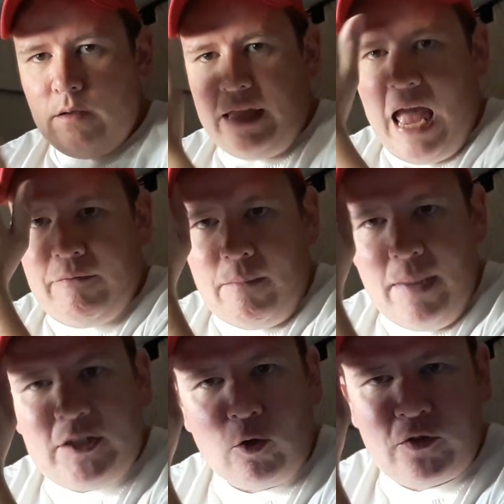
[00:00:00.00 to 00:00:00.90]
They have a
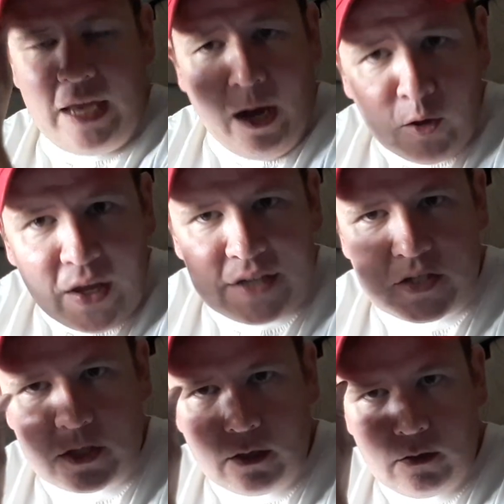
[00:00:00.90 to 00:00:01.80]
mental
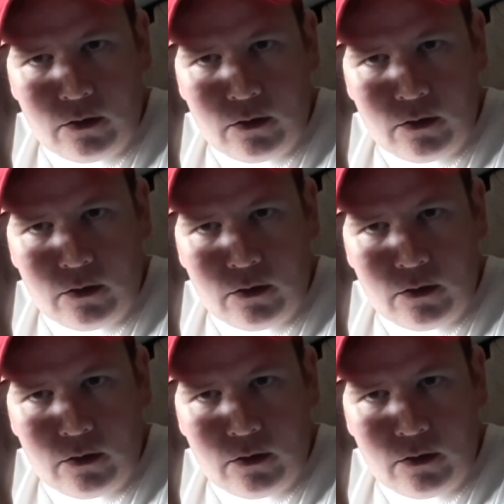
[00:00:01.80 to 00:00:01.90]
illness.